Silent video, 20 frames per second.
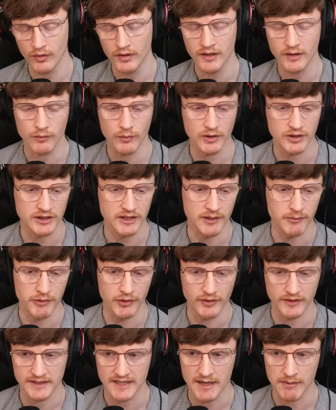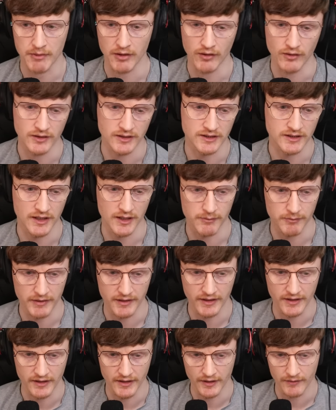or you can watch it in a muted tab alongside
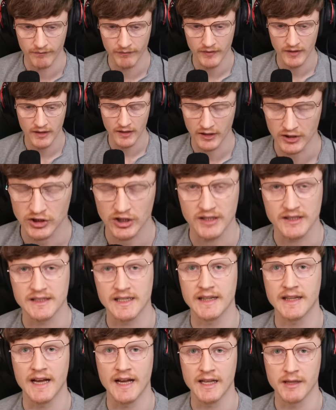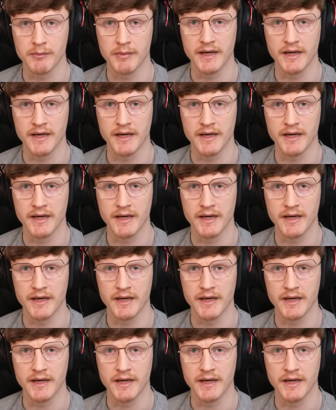me you know i should have said that at the